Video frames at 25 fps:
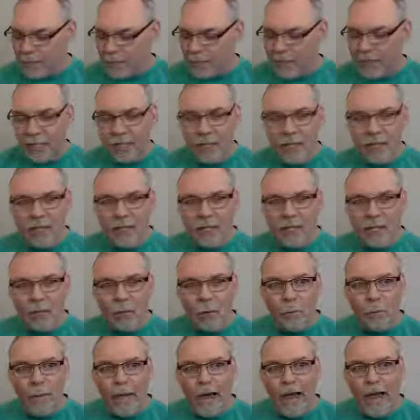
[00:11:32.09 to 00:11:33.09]
Get a
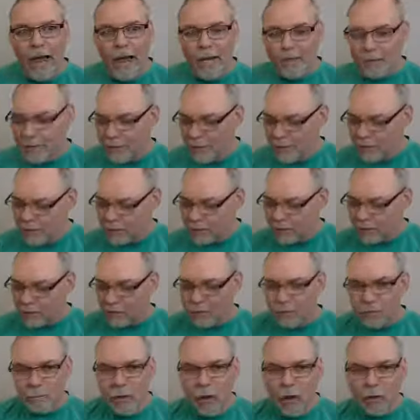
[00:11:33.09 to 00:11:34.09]
yellow pad, a
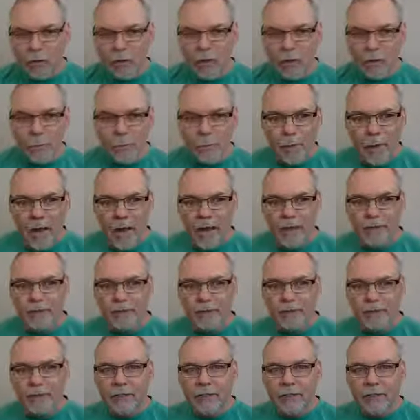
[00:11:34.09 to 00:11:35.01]
small yellow pad